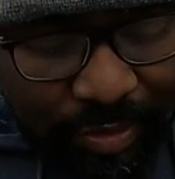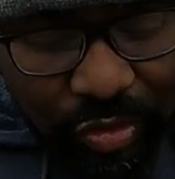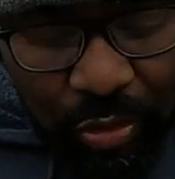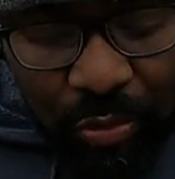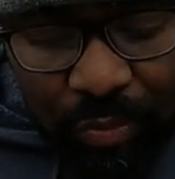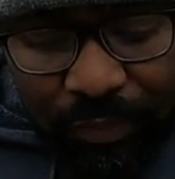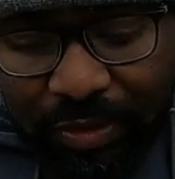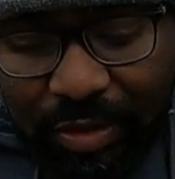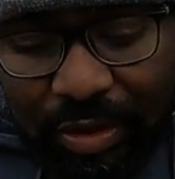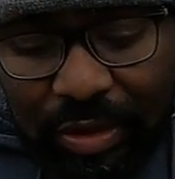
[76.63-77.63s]
So
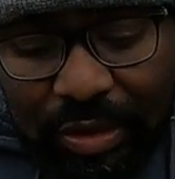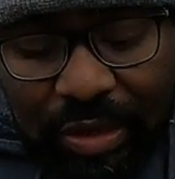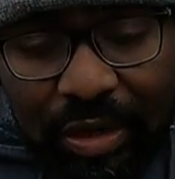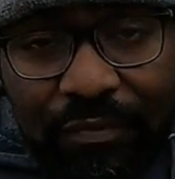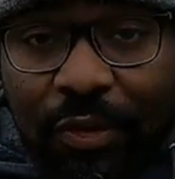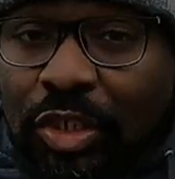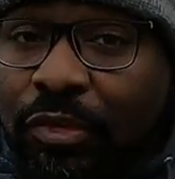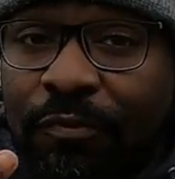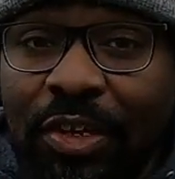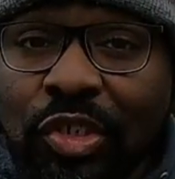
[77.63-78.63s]

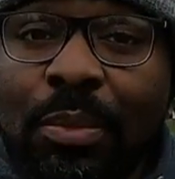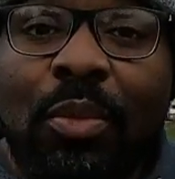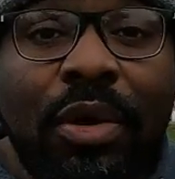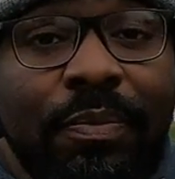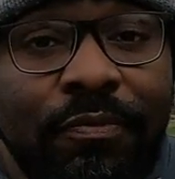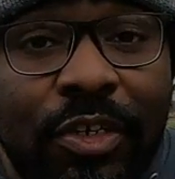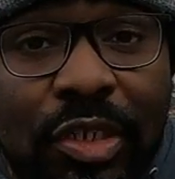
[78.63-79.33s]
first, feature number one,